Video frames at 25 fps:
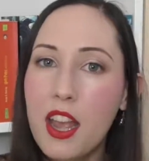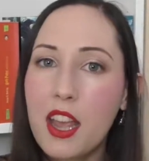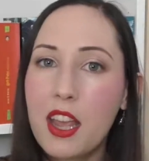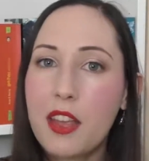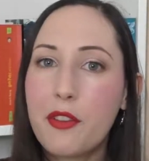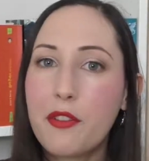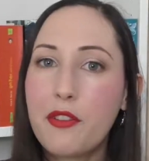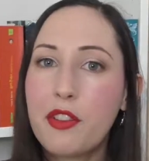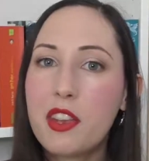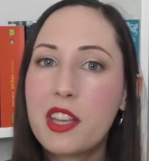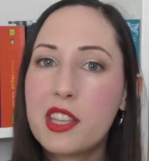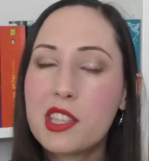
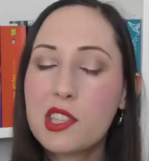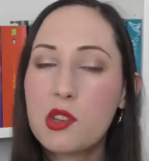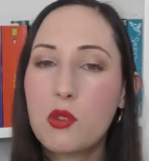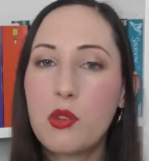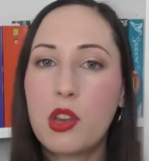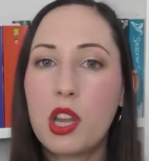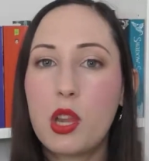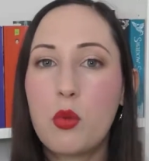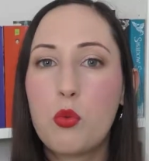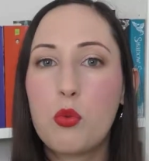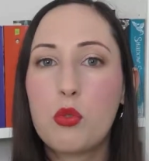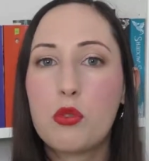if
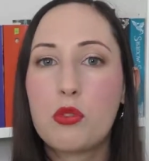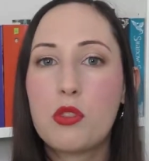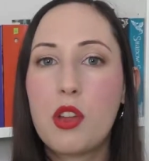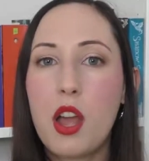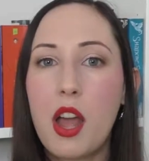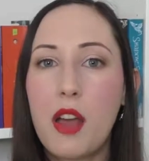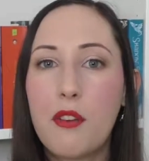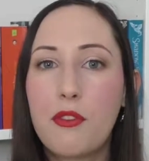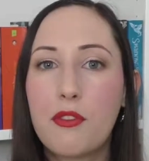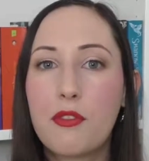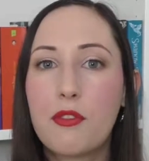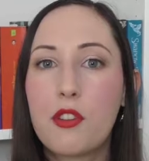history would
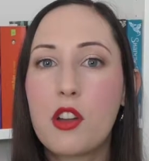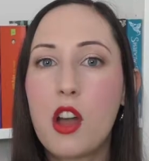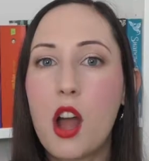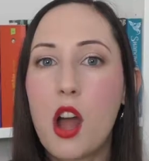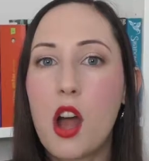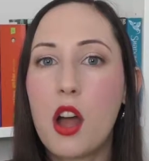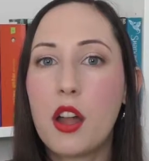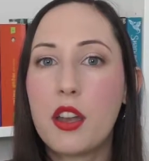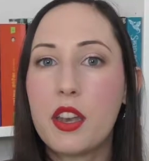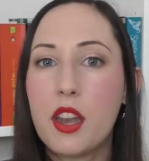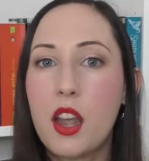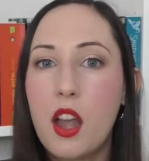have
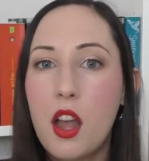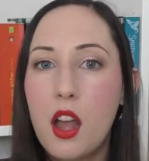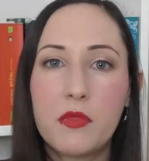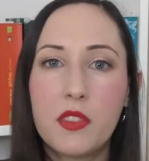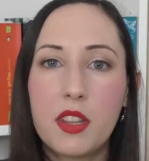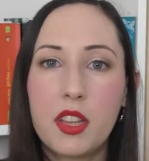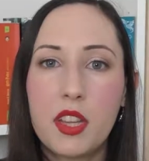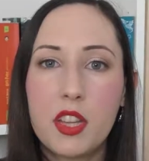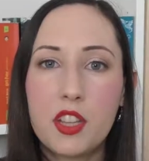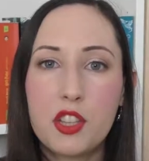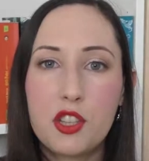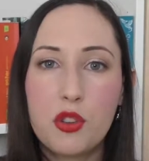gone
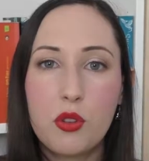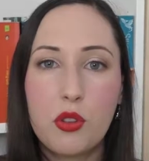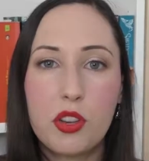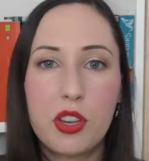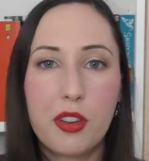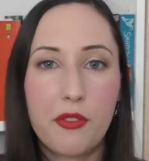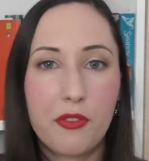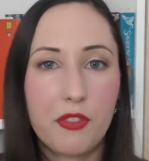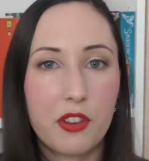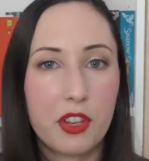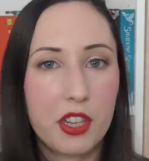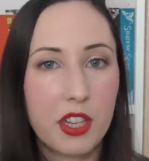into a
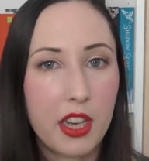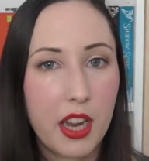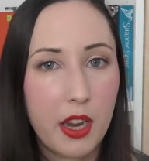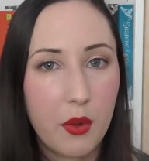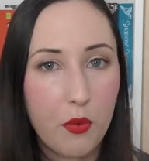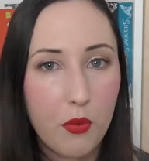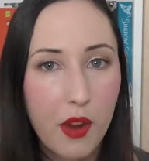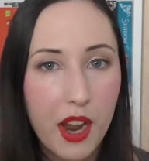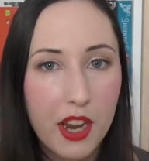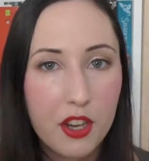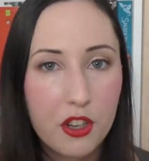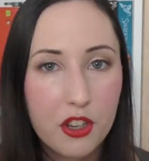different
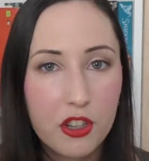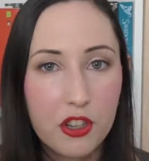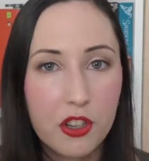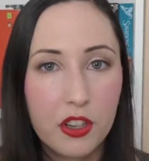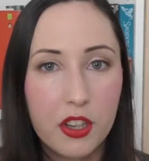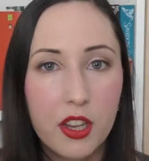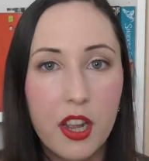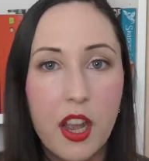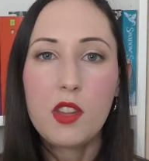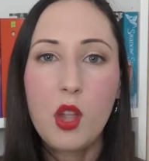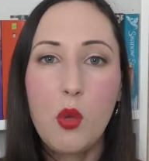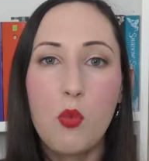
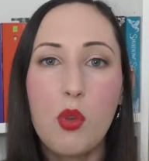direction.